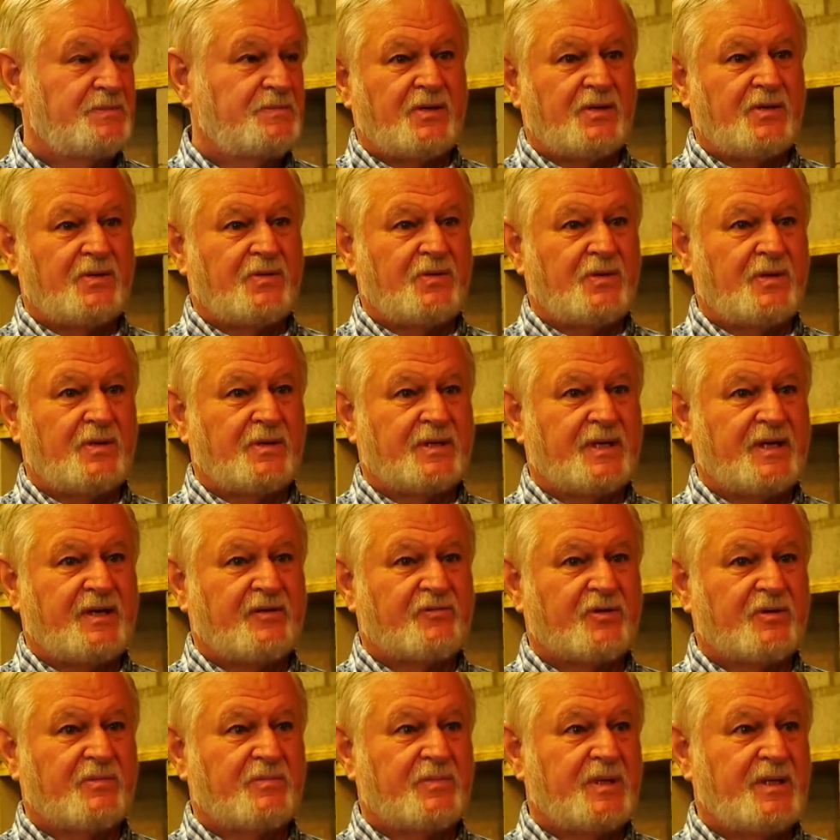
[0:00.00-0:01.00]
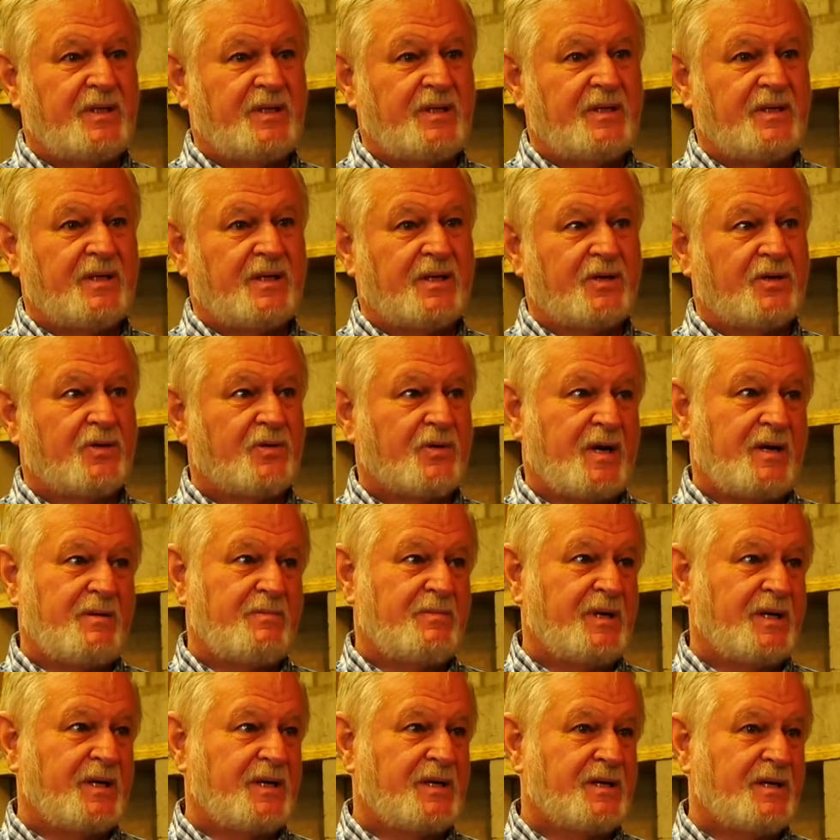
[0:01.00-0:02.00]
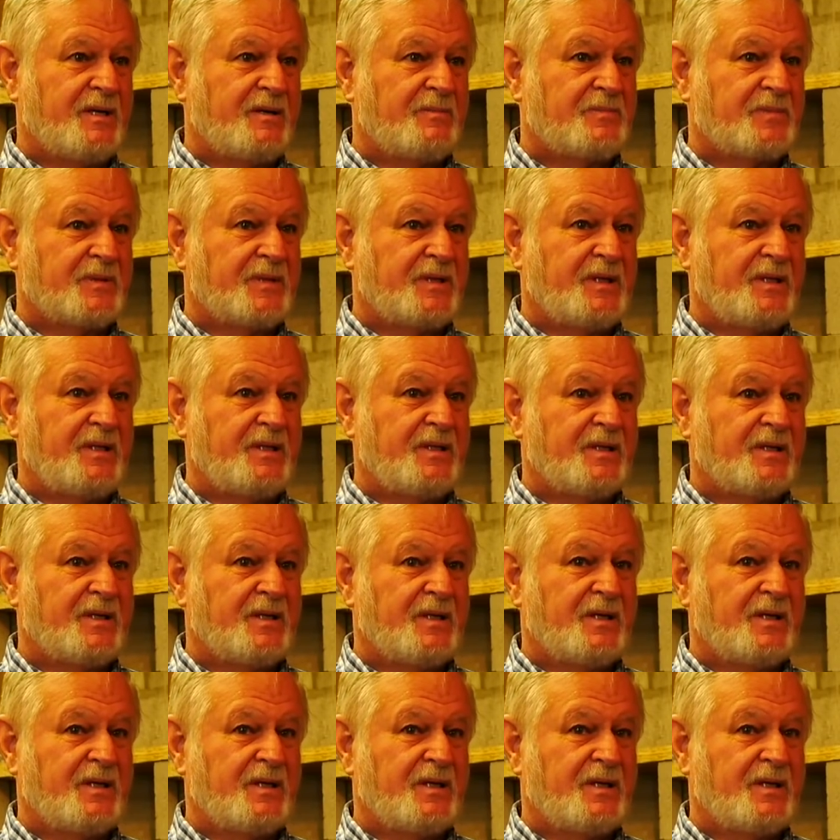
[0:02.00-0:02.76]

We'll never be a great big company.